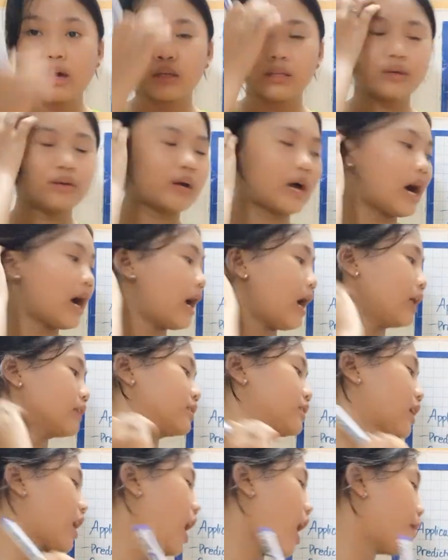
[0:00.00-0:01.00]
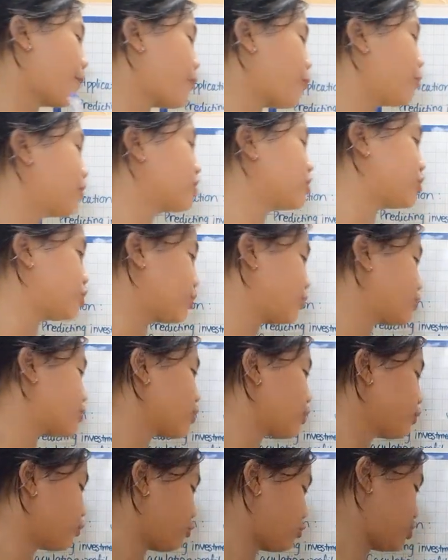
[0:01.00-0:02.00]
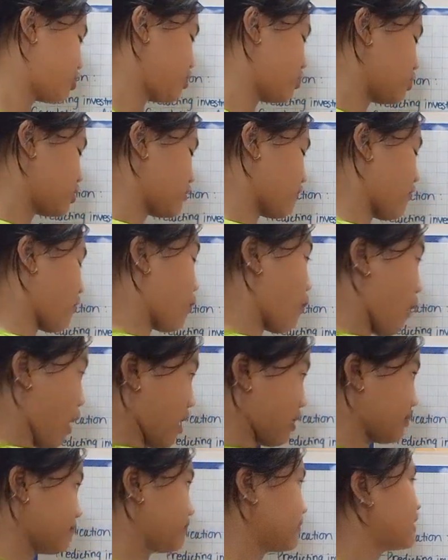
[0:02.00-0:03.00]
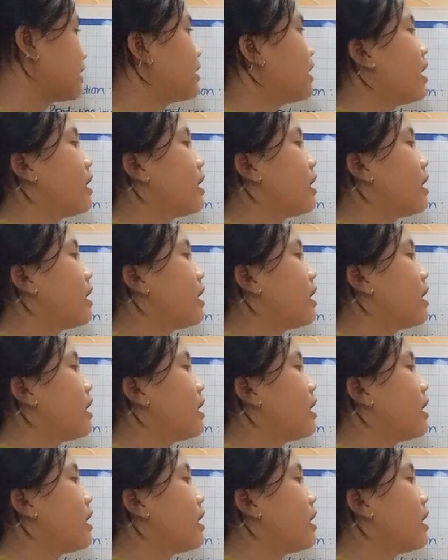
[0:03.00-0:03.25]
You can't come with 2 solutions for one.